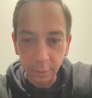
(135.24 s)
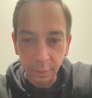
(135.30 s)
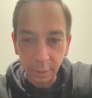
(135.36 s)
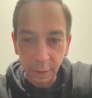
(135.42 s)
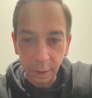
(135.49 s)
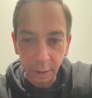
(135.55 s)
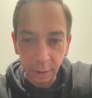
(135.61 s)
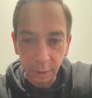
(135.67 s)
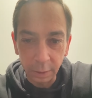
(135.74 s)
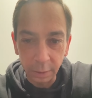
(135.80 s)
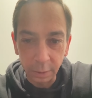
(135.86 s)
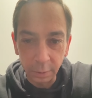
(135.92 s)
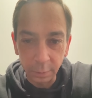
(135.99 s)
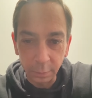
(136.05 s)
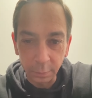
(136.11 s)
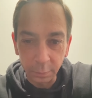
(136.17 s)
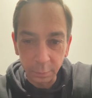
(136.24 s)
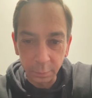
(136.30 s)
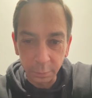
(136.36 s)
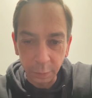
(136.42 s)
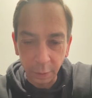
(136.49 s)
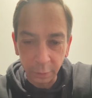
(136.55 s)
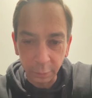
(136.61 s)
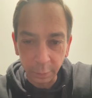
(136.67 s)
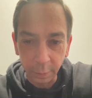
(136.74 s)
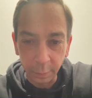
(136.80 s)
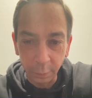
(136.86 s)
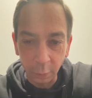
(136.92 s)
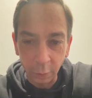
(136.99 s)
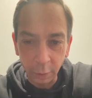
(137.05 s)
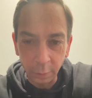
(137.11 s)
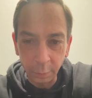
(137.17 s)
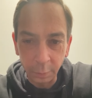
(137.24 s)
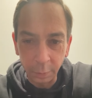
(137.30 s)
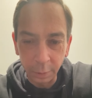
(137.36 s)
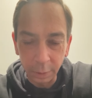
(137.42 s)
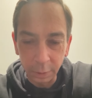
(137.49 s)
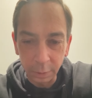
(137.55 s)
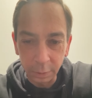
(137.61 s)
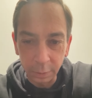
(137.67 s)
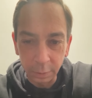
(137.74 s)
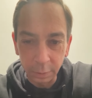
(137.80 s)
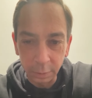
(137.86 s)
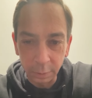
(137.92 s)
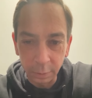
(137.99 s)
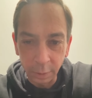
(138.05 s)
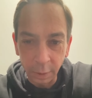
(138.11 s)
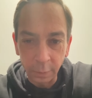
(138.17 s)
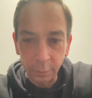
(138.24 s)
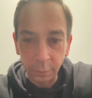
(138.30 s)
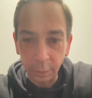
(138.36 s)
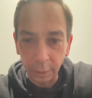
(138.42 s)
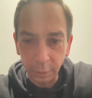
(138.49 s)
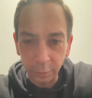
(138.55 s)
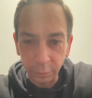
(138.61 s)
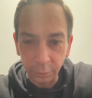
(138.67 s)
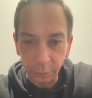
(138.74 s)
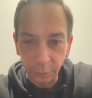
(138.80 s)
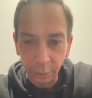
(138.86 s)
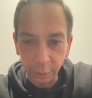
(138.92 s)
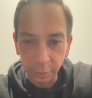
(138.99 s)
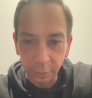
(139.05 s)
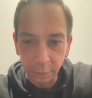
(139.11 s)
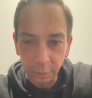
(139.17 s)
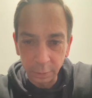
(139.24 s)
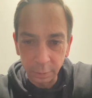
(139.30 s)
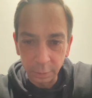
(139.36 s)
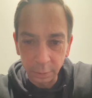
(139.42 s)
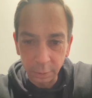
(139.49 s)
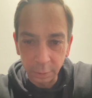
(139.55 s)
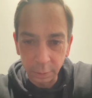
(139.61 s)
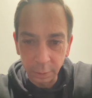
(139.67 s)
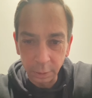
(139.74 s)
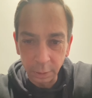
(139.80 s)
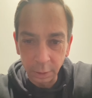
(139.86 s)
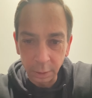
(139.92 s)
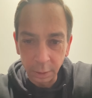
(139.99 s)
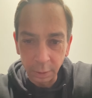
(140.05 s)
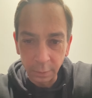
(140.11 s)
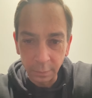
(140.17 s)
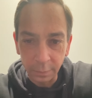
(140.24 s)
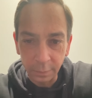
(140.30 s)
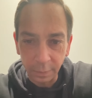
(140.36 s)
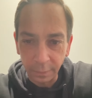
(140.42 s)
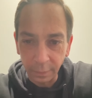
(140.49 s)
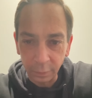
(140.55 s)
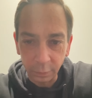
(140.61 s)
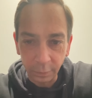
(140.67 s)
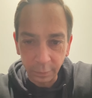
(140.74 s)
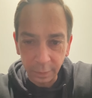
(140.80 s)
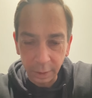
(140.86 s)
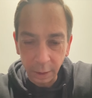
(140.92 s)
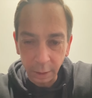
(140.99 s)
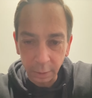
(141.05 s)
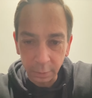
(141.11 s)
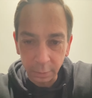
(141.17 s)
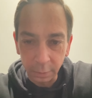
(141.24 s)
then possibly more, but friends are just friends. Then that's what they get.